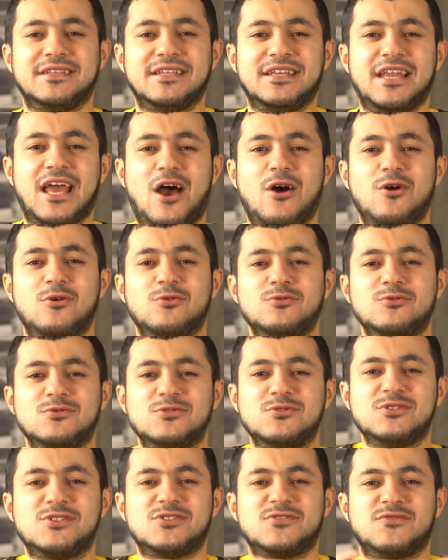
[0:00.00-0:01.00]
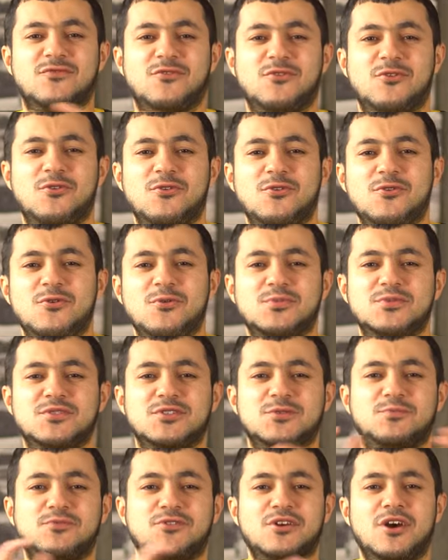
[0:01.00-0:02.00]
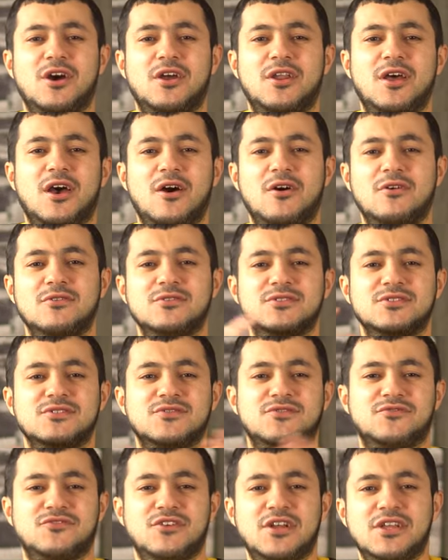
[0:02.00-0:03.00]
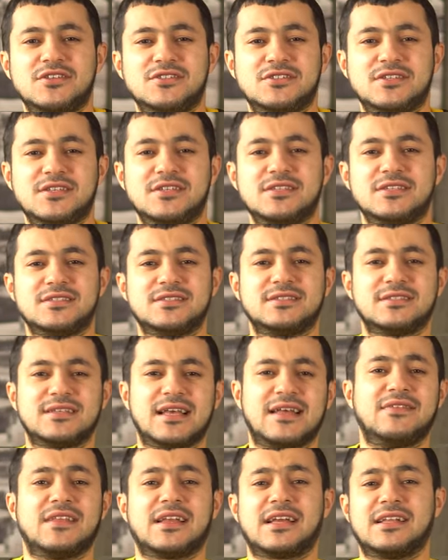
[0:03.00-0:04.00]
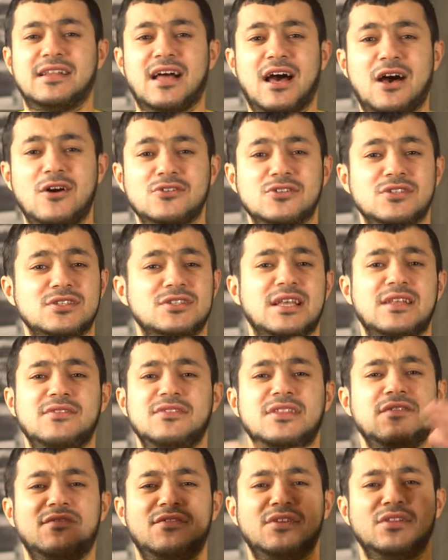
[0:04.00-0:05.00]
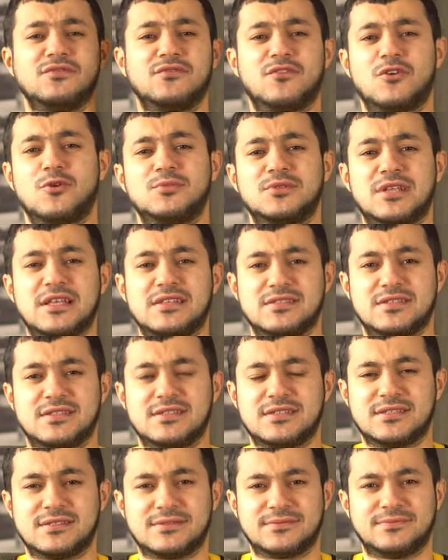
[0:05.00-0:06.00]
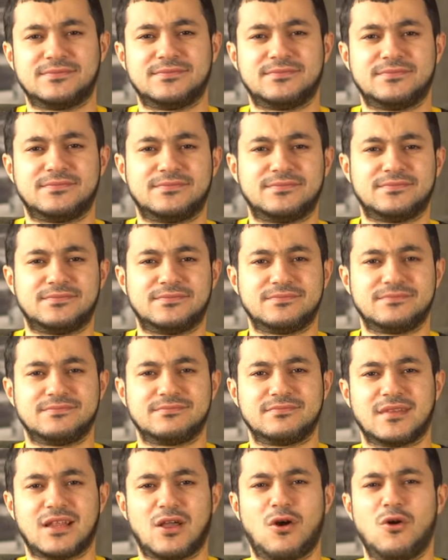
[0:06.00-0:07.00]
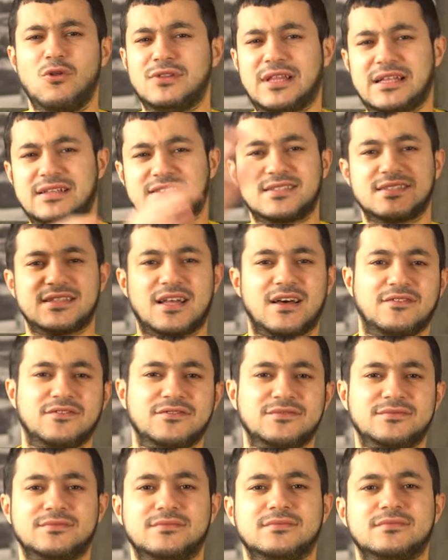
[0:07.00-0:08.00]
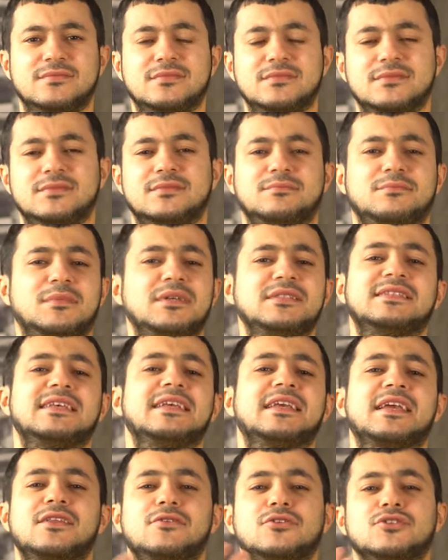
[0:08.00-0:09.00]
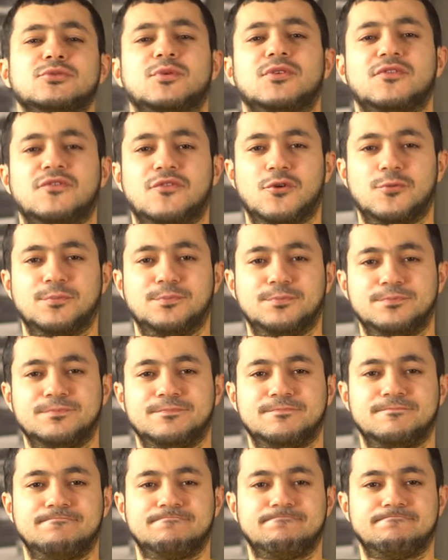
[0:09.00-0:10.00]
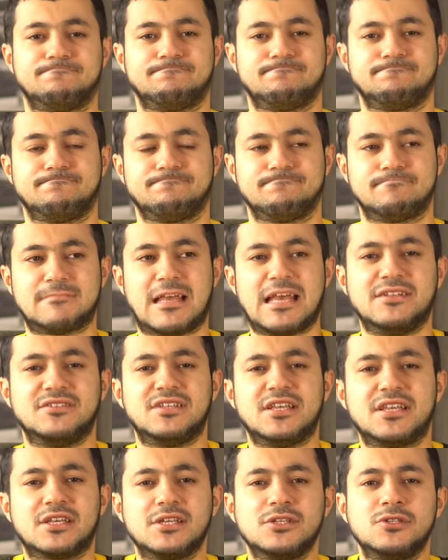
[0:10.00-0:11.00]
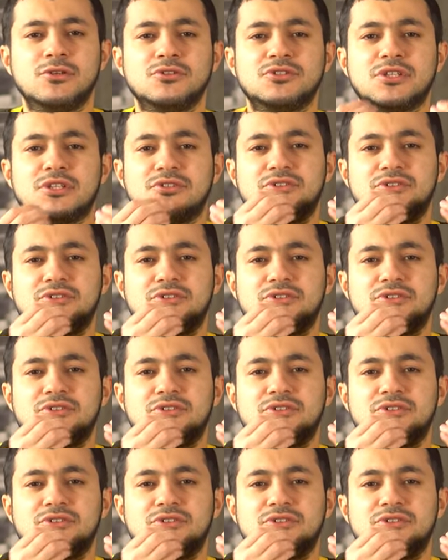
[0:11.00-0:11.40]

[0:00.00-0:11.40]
nouns, verbs, pronouns, phrases, and the clauses and different verb tenses. All that stuff, but they cannot perform. They cannot